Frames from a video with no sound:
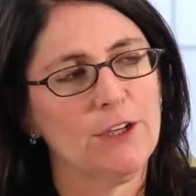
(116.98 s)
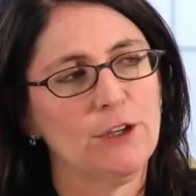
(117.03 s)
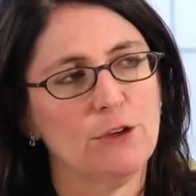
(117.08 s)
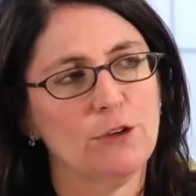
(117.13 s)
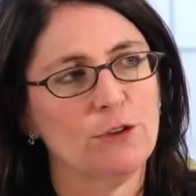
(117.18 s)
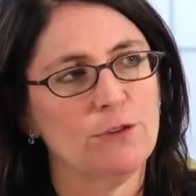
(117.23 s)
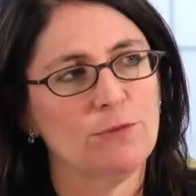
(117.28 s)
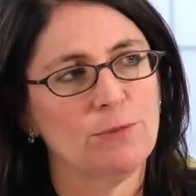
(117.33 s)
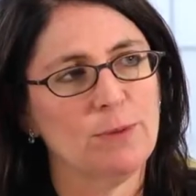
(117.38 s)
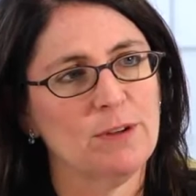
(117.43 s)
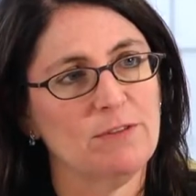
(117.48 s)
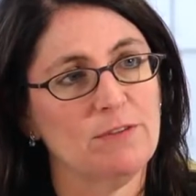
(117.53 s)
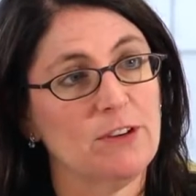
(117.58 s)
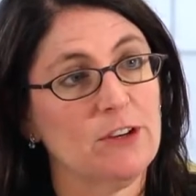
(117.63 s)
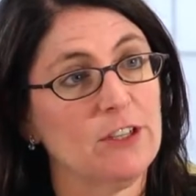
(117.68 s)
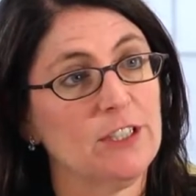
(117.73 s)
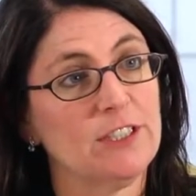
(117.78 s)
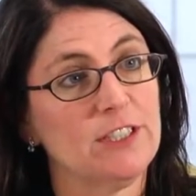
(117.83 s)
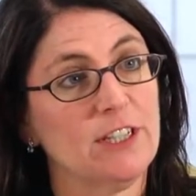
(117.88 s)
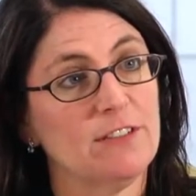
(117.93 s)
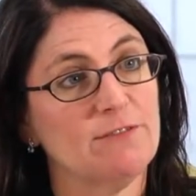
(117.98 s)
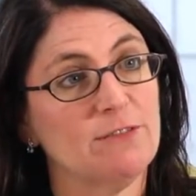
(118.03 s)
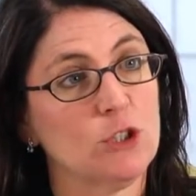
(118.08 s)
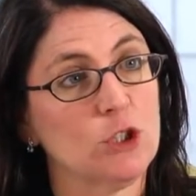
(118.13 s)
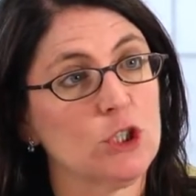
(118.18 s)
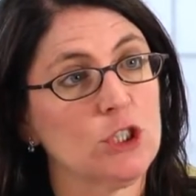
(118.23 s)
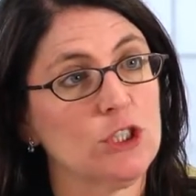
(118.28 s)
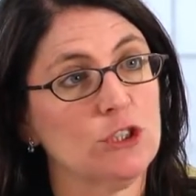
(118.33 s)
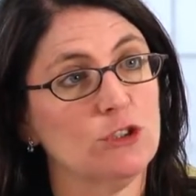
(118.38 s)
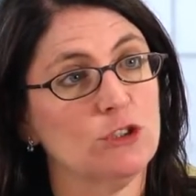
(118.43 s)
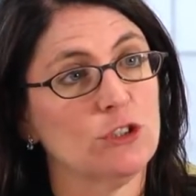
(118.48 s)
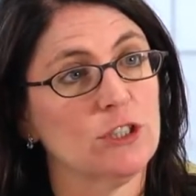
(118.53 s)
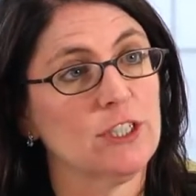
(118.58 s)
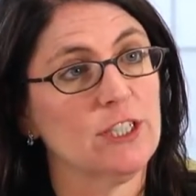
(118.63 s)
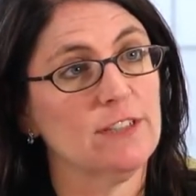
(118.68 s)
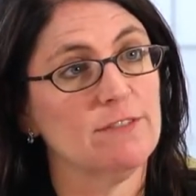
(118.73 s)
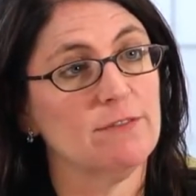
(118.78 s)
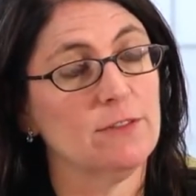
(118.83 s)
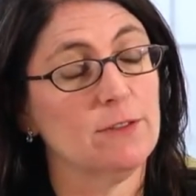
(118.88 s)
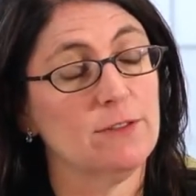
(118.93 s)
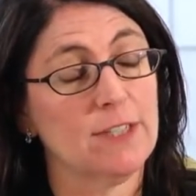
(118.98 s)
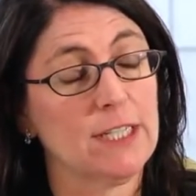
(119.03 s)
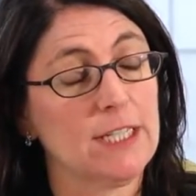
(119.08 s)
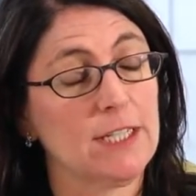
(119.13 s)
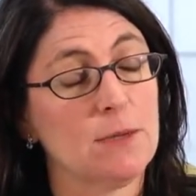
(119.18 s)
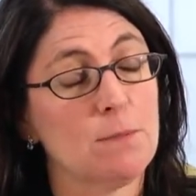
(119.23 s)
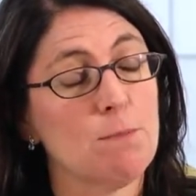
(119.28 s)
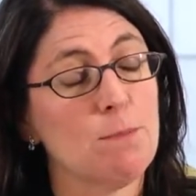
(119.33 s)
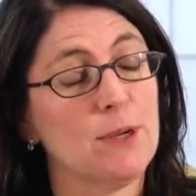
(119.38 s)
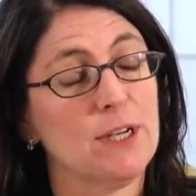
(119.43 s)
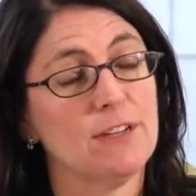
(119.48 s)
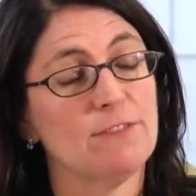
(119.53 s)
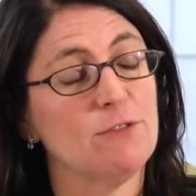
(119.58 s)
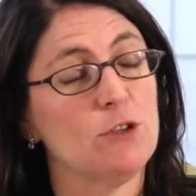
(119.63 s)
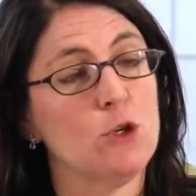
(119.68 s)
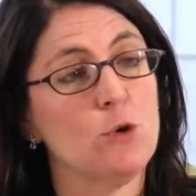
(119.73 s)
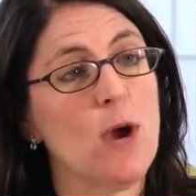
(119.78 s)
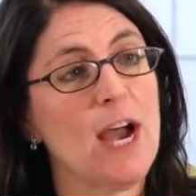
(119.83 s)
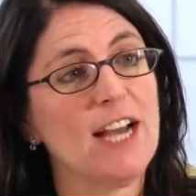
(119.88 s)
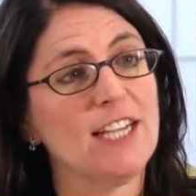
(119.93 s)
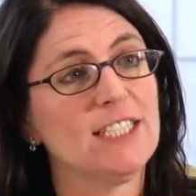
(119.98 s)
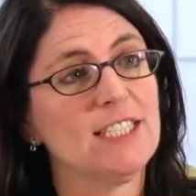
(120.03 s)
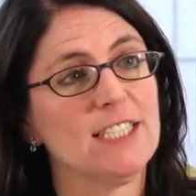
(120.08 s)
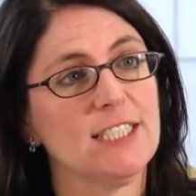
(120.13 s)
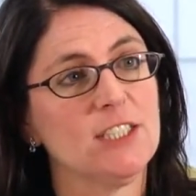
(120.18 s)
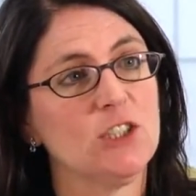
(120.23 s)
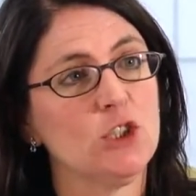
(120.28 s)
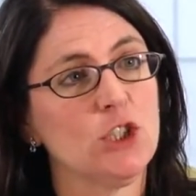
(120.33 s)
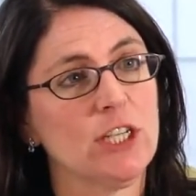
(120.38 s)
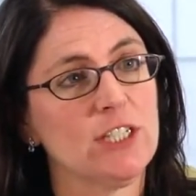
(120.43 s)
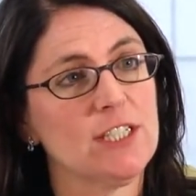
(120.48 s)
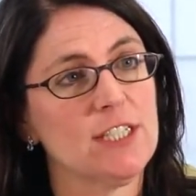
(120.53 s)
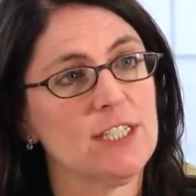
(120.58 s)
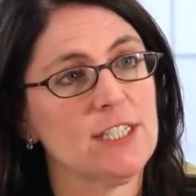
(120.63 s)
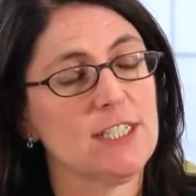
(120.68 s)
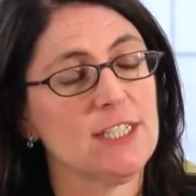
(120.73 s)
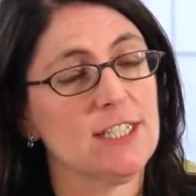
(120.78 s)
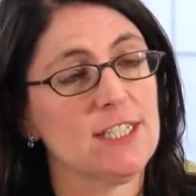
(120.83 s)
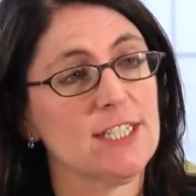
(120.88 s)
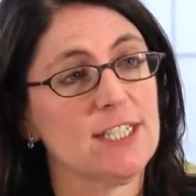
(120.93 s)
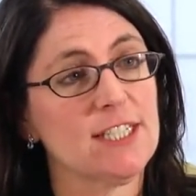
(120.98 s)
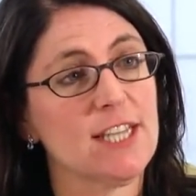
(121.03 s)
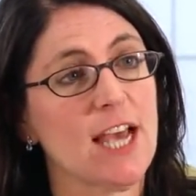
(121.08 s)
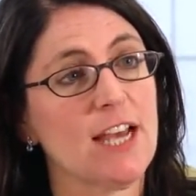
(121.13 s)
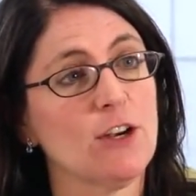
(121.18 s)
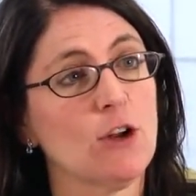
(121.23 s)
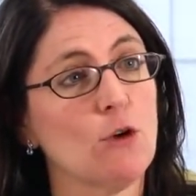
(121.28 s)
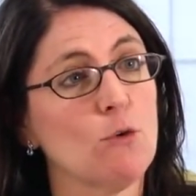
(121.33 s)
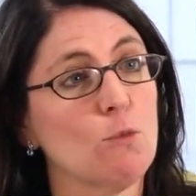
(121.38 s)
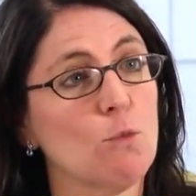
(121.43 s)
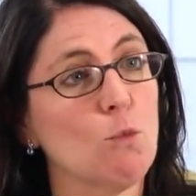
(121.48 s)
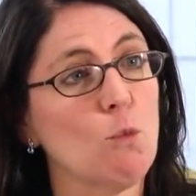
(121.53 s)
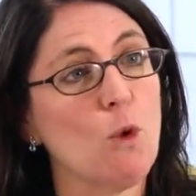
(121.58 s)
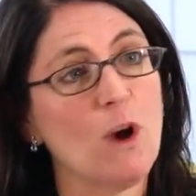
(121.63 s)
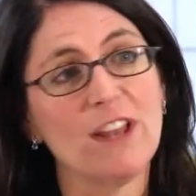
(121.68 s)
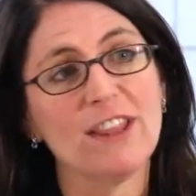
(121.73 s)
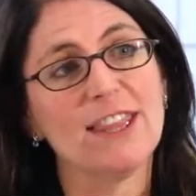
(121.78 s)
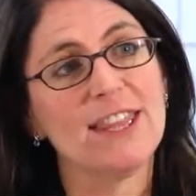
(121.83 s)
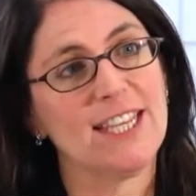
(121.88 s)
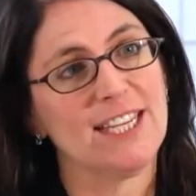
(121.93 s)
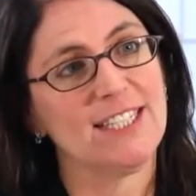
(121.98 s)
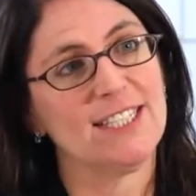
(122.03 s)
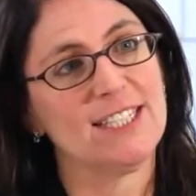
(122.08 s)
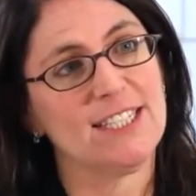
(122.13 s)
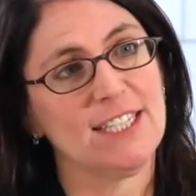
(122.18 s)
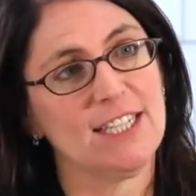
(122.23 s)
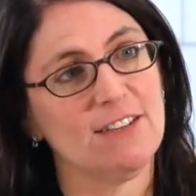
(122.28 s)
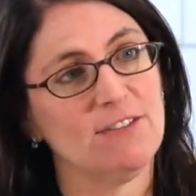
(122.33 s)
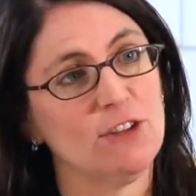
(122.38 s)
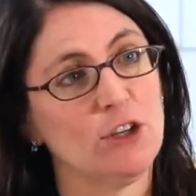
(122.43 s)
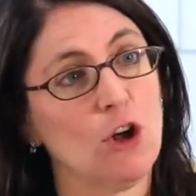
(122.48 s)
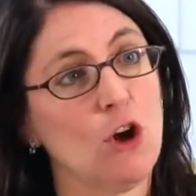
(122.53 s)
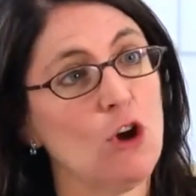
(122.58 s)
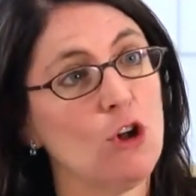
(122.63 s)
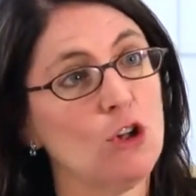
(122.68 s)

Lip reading: I know you've been very diverse in your giving, but if you had to just decide on one thing to give it